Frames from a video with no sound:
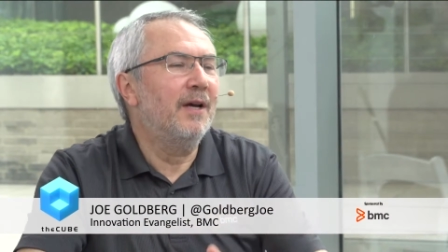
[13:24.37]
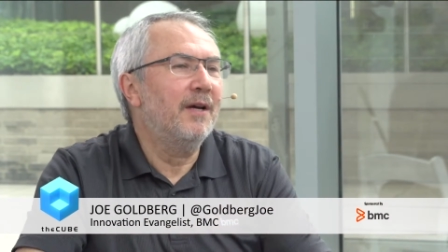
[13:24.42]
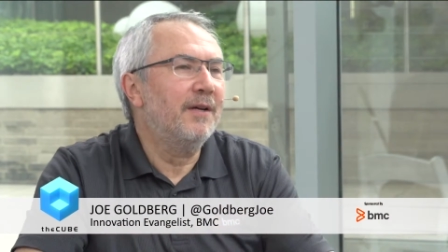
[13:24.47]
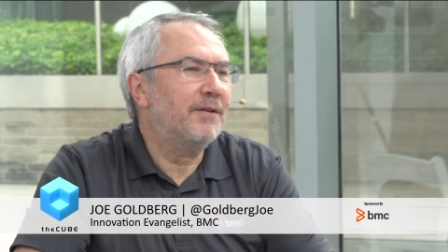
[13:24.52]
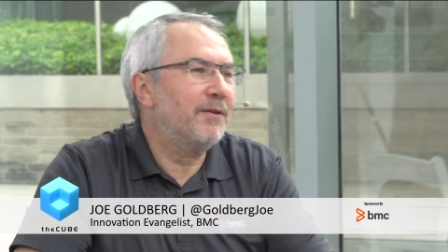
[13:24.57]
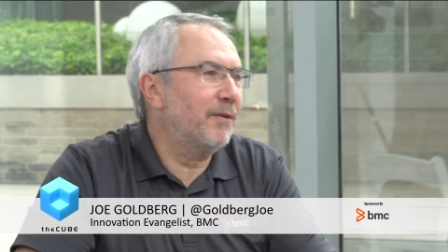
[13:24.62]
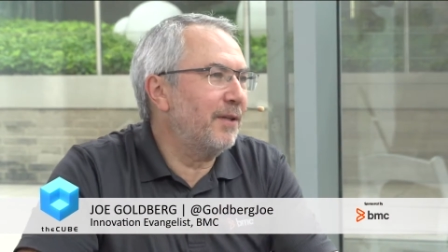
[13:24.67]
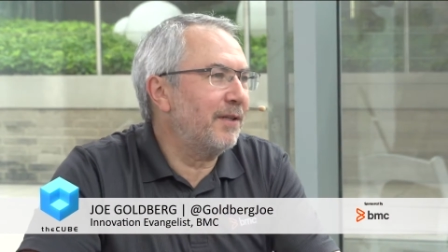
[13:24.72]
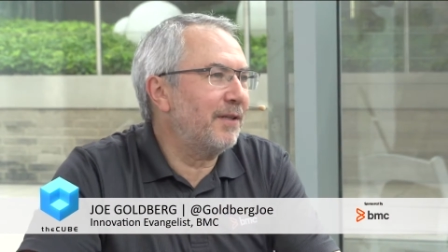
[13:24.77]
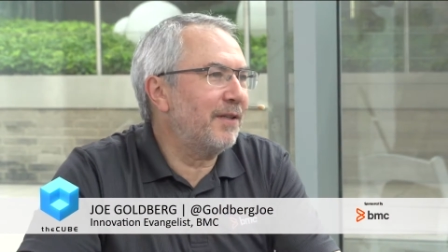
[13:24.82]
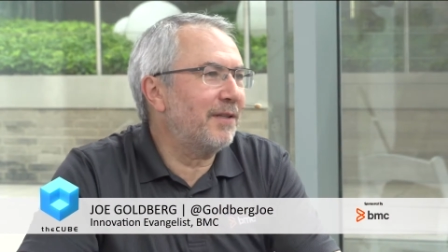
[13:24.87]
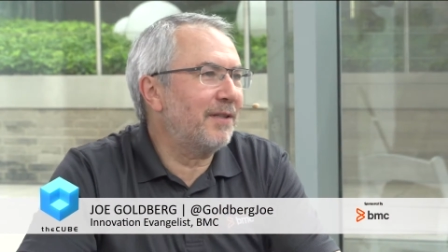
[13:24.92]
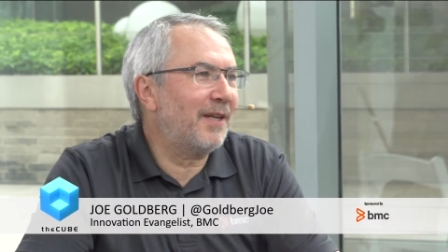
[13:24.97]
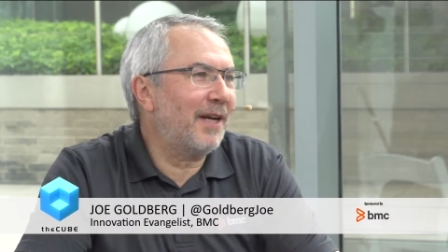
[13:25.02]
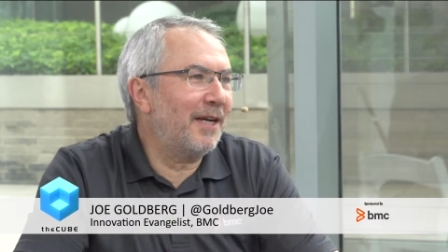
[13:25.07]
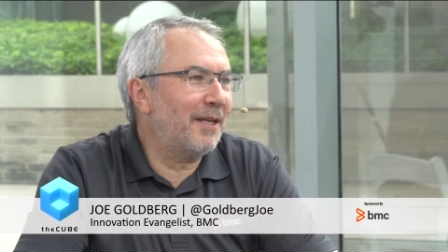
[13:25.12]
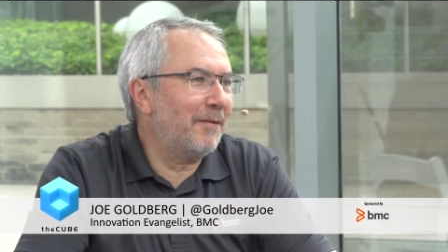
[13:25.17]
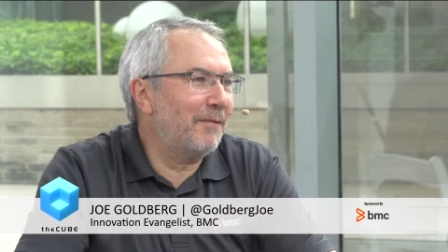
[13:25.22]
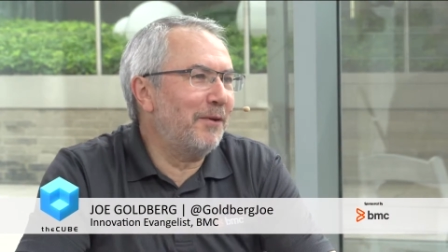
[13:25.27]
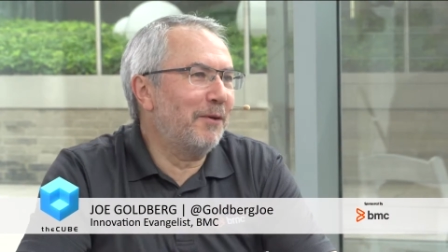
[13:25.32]
So this is
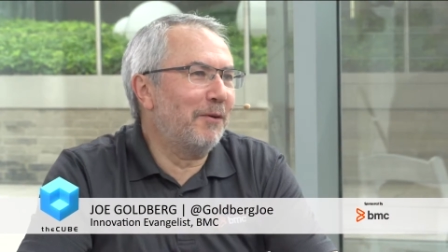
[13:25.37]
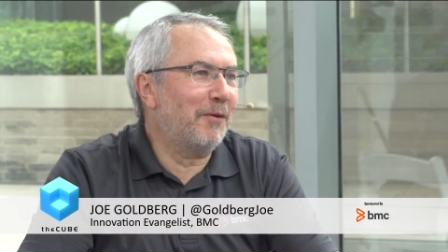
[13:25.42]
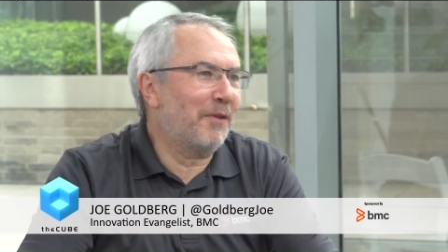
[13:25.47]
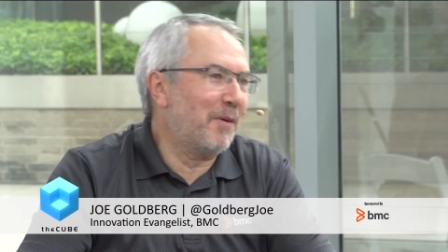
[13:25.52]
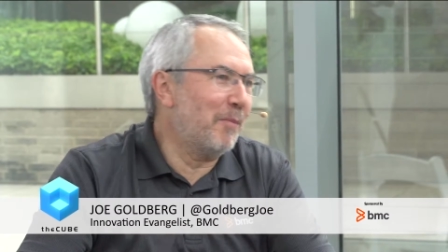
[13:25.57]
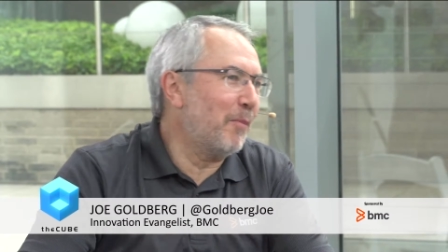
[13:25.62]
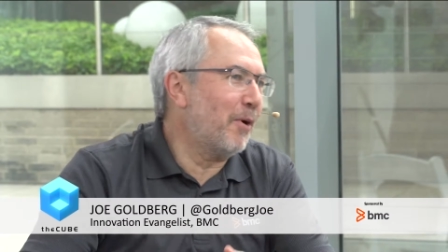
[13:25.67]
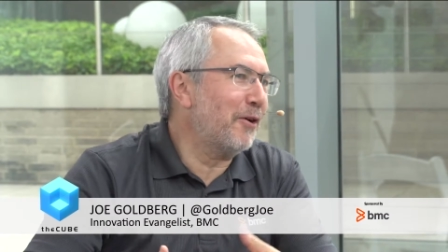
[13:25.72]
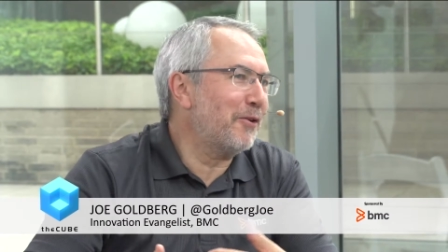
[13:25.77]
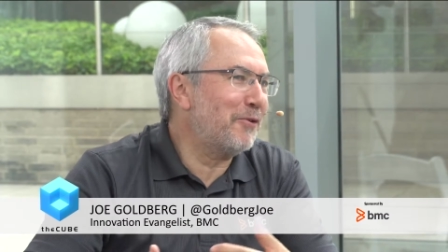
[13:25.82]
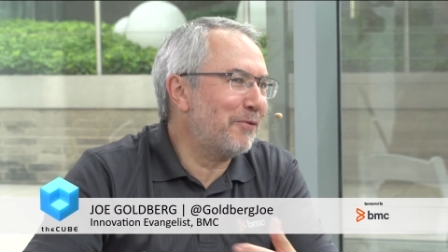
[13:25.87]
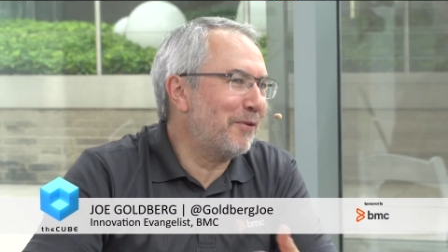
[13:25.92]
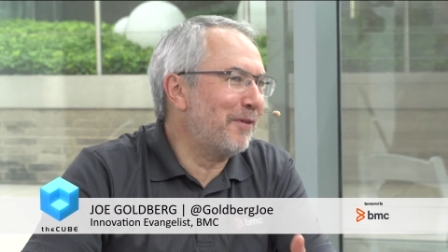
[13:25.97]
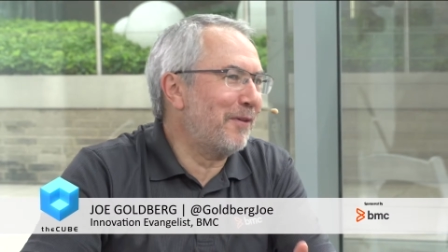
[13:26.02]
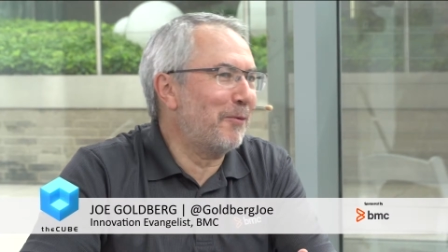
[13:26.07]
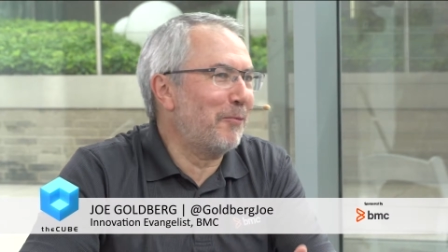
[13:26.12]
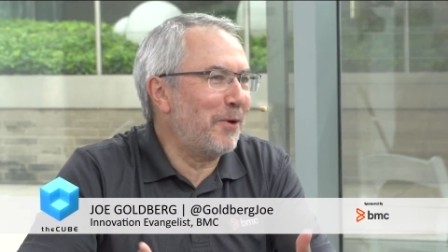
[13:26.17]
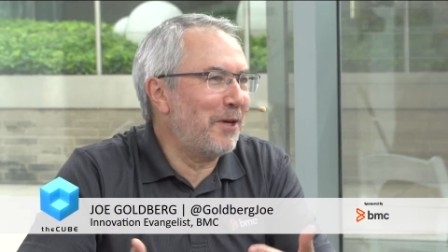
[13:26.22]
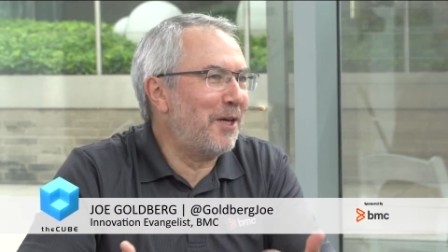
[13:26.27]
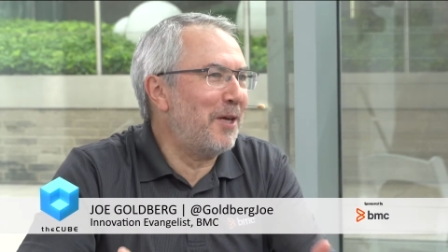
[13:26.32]
kind of you know, the mantra
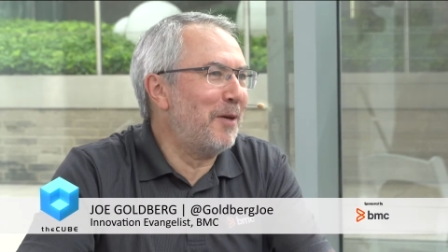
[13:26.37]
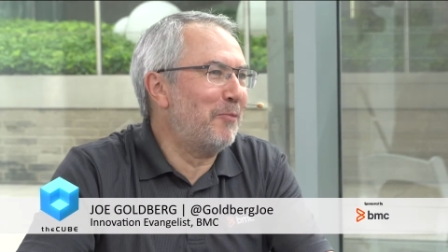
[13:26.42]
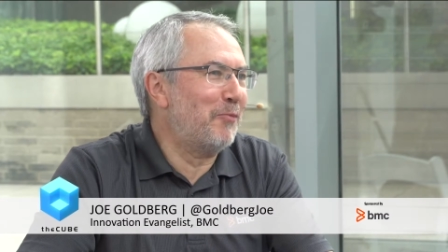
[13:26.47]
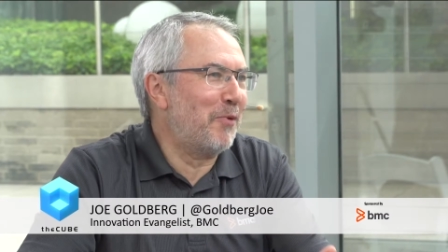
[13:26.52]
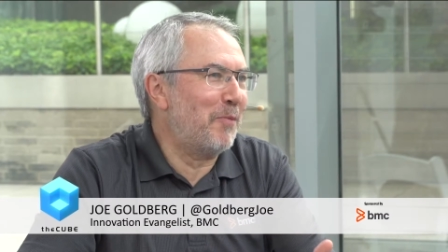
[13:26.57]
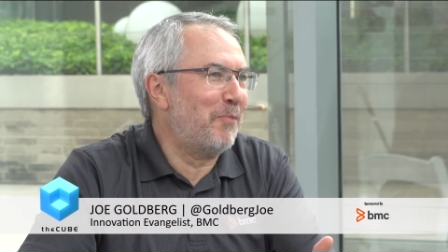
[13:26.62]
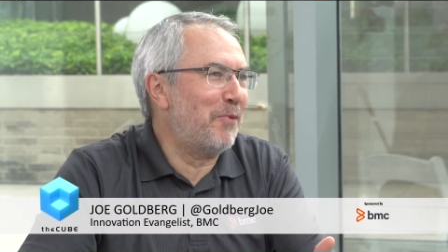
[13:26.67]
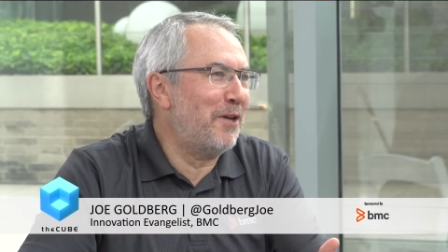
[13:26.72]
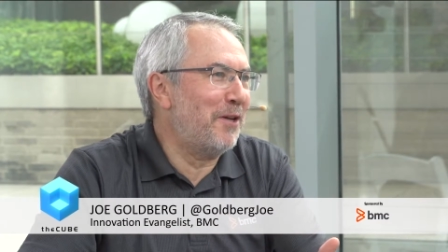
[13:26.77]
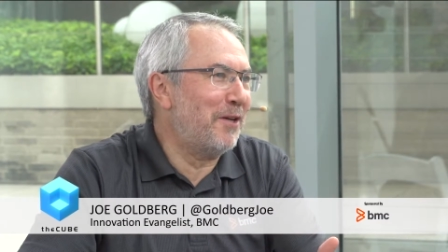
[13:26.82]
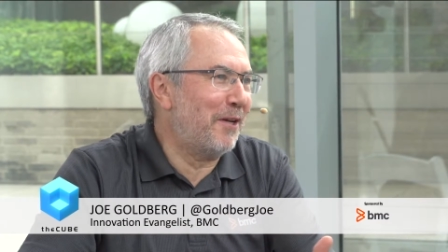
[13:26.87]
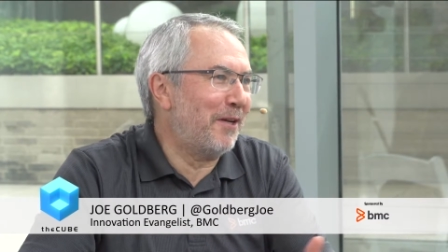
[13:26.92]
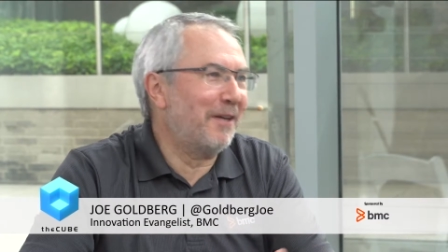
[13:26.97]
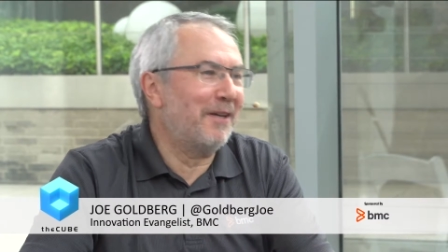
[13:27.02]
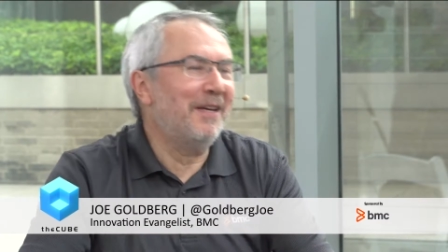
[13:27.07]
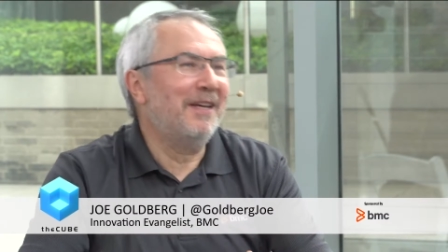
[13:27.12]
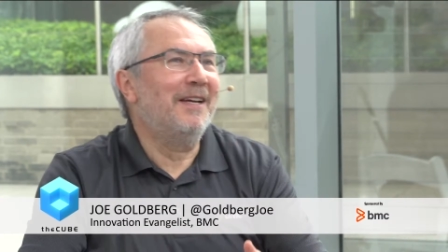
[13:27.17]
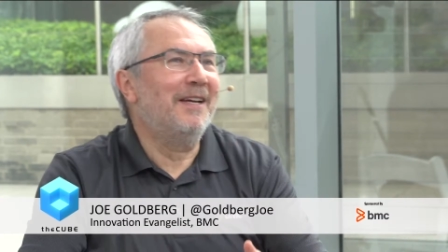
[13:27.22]
that we keep repeating